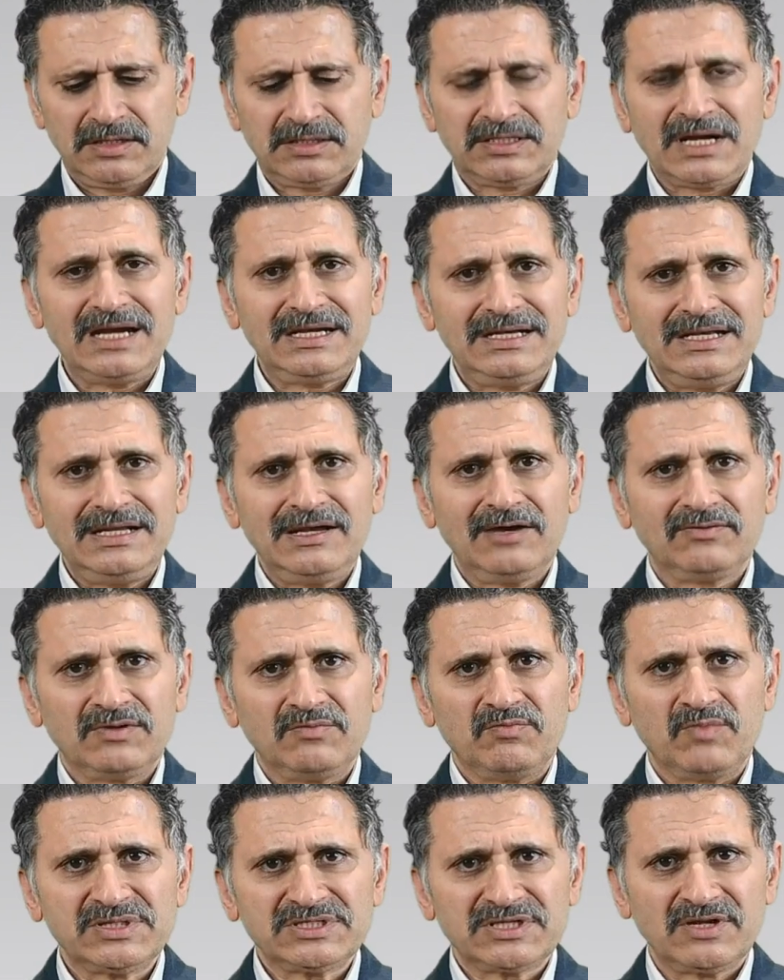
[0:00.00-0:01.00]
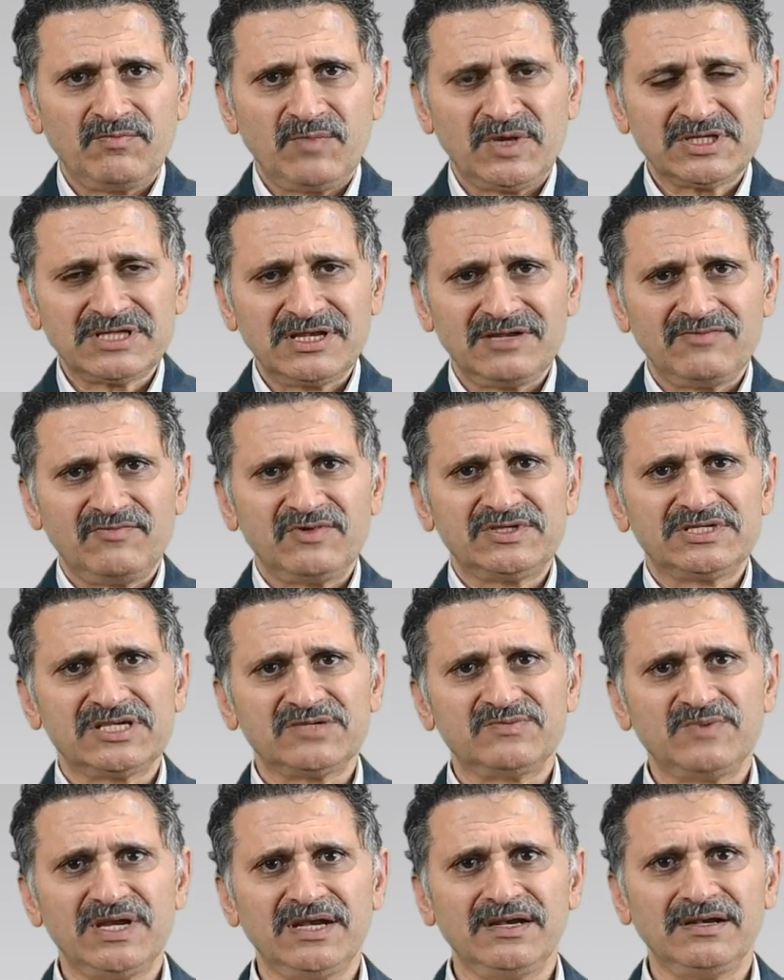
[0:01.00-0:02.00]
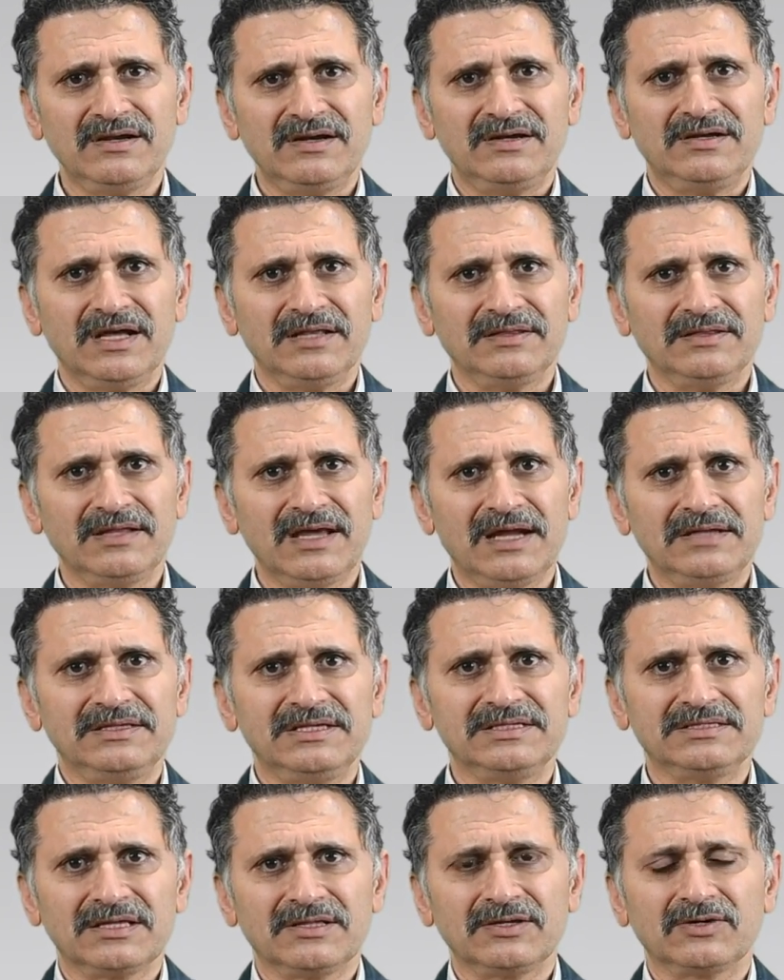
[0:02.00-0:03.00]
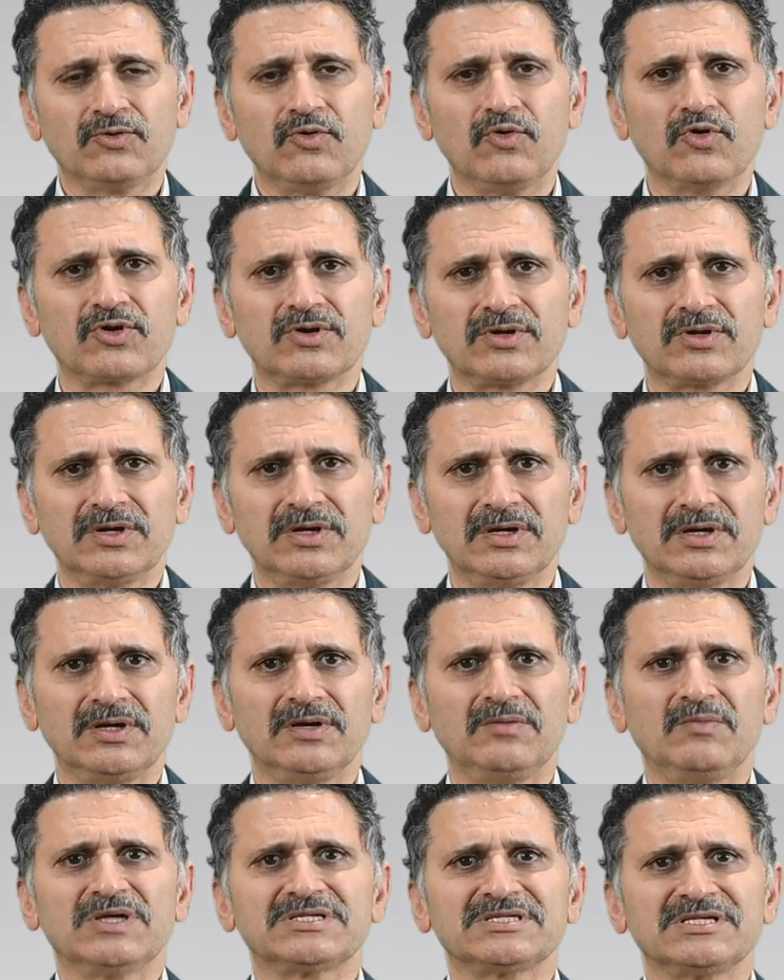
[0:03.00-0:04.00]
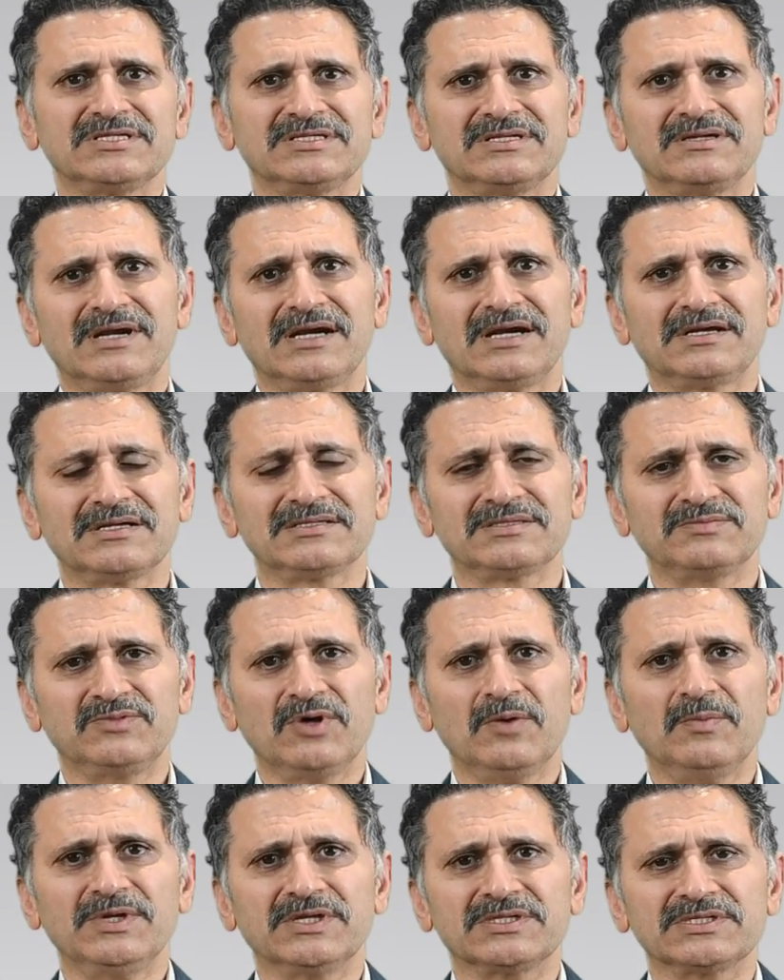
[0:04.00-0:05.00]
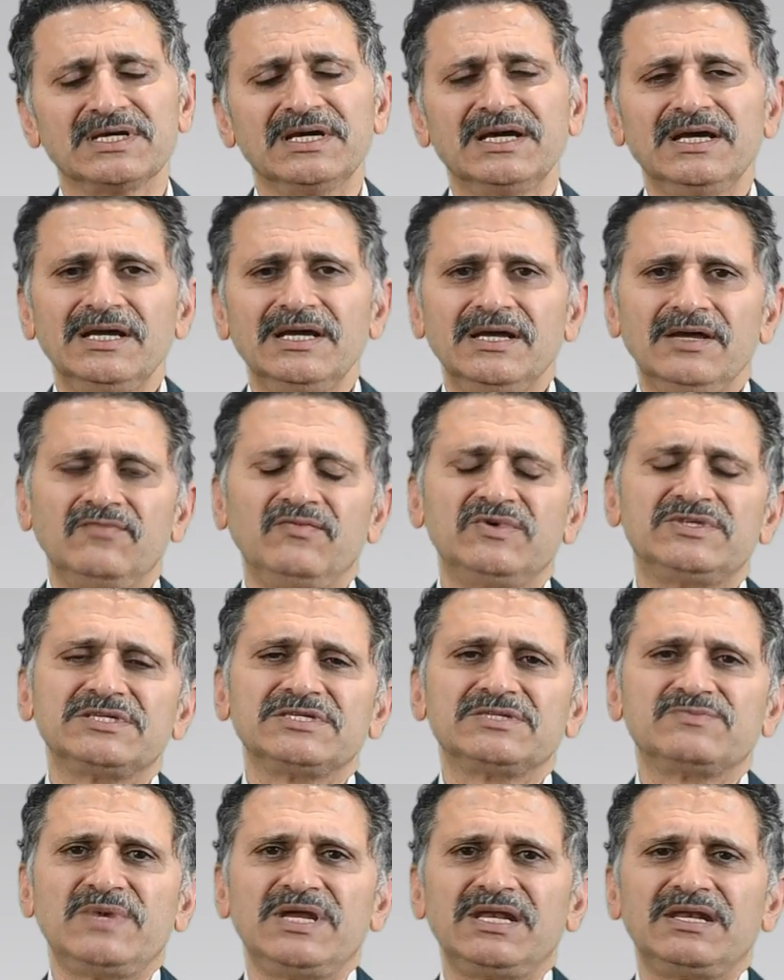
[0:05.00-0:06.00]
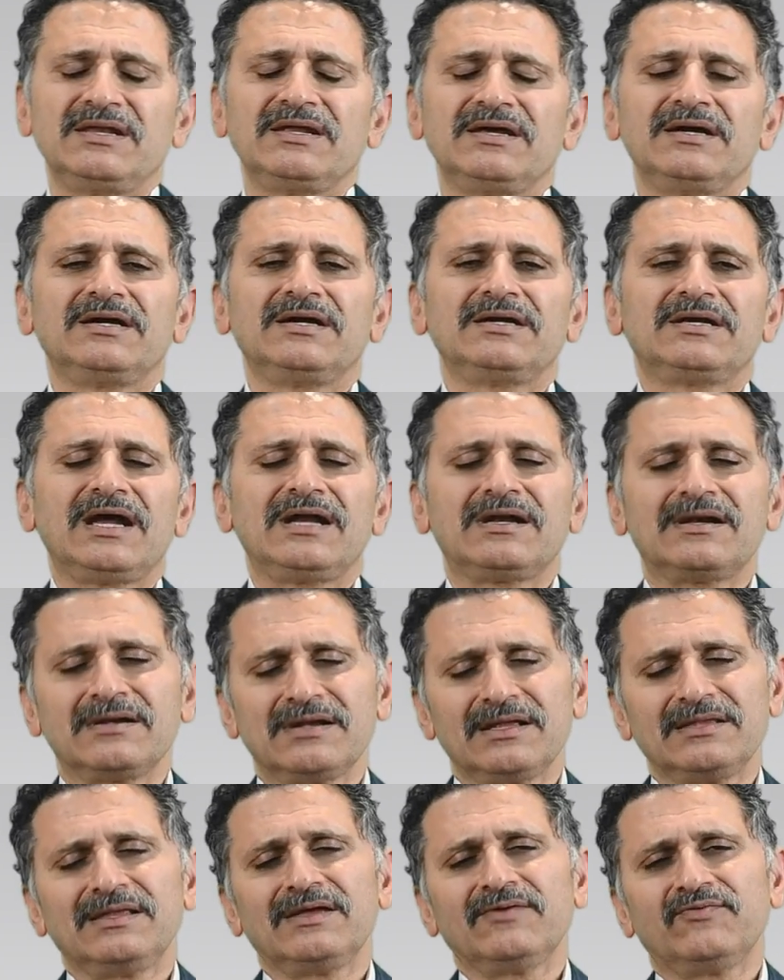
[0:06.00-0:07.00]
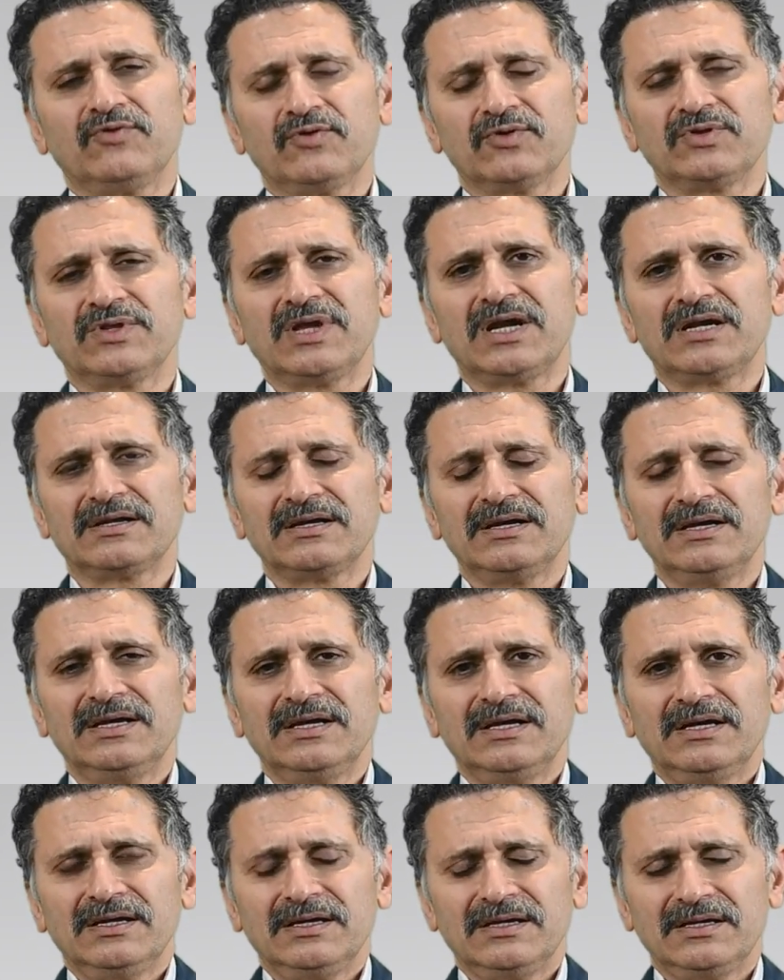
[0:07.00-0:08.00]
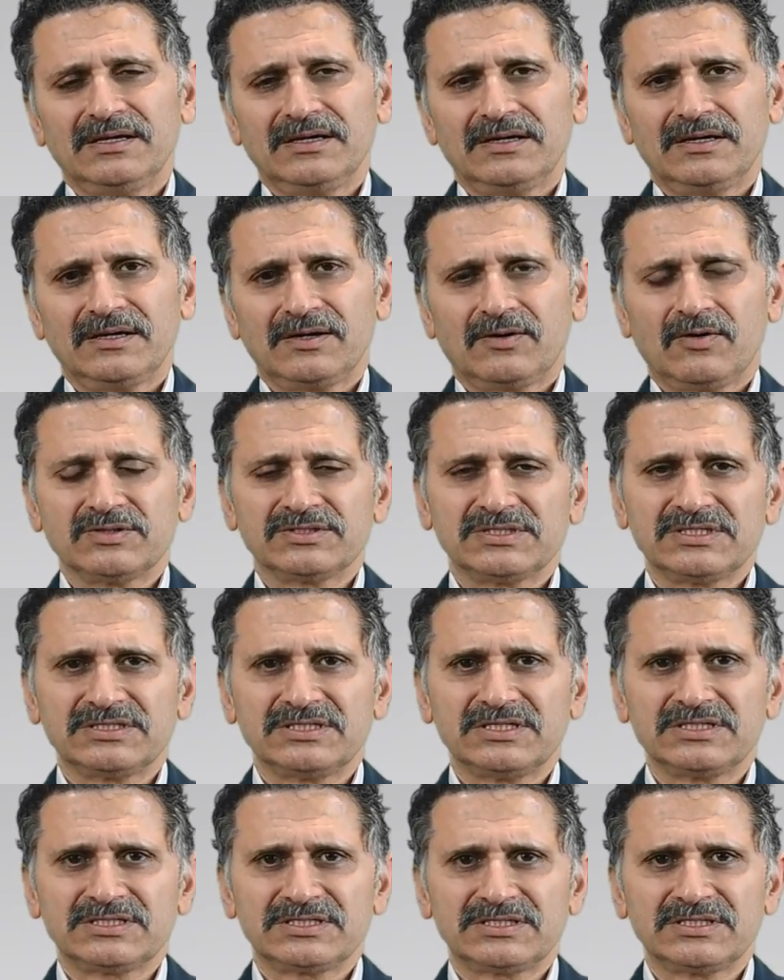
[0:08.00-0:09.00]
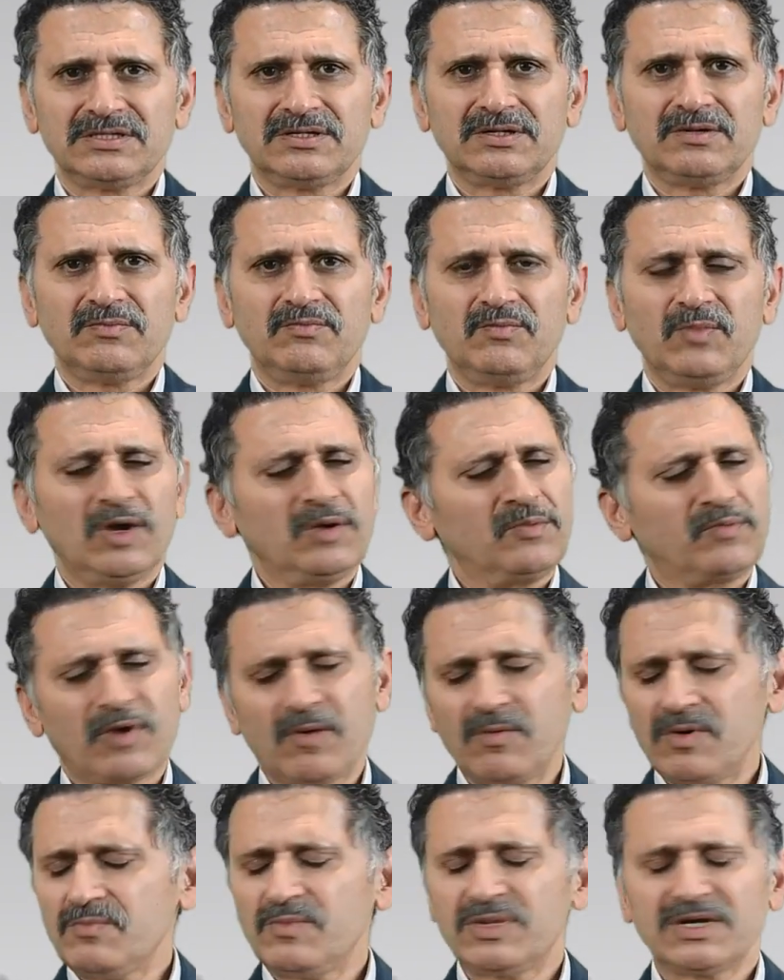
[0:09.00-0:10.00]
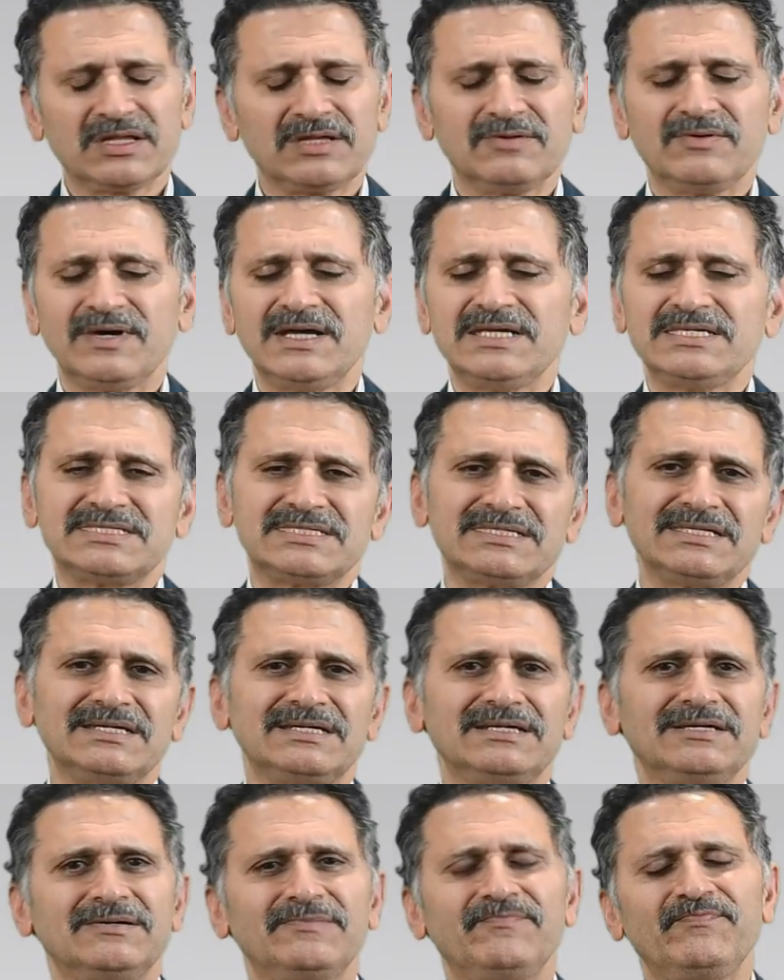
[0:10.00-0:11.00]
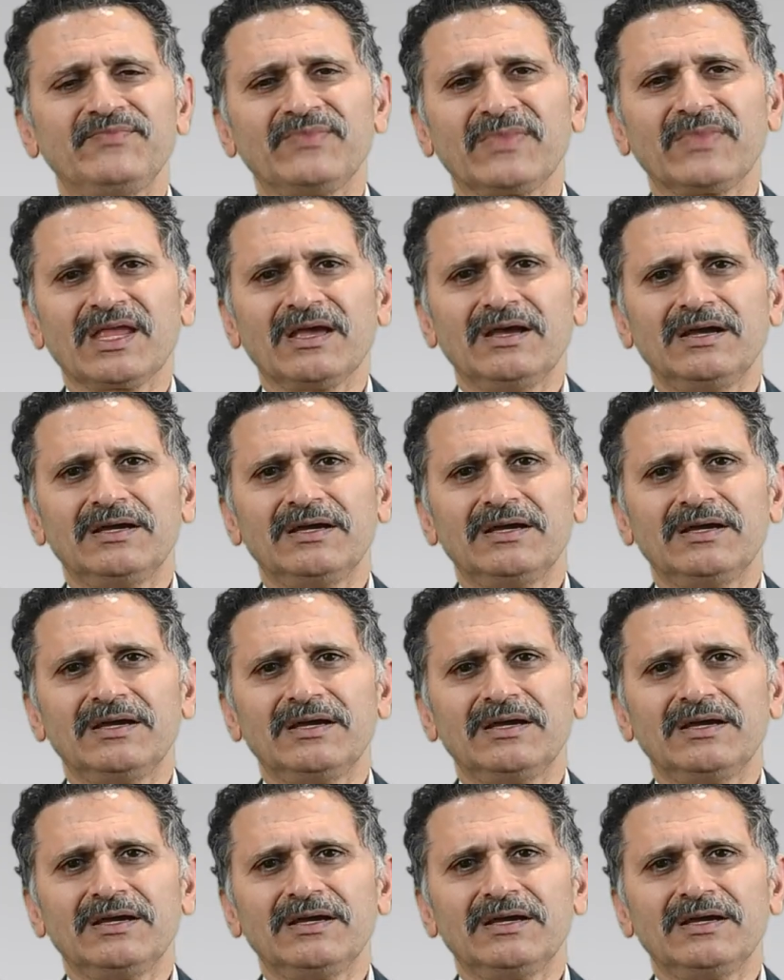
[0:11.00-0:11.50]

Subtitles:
tightening of the muscle which has been done, and these are the core muscles, the rectus abdominis, which has been tightened, and therefore that causes this problem. But otherwise, in